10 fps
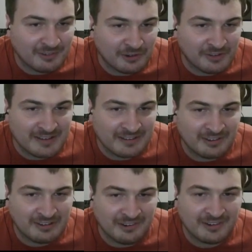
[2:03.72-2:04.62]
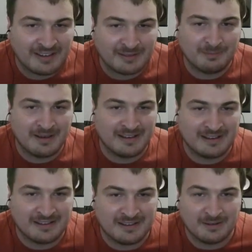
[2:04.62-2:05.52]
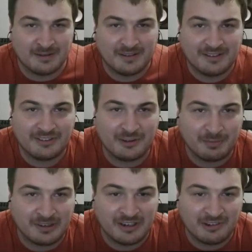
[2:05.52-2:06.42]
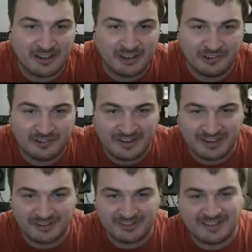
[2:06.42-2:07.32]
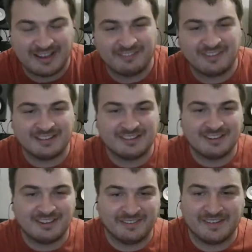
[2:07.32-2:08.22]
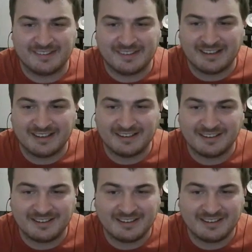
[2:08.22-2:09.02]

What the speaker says: We don't need to look at my stupid logo, we can just have it on the side.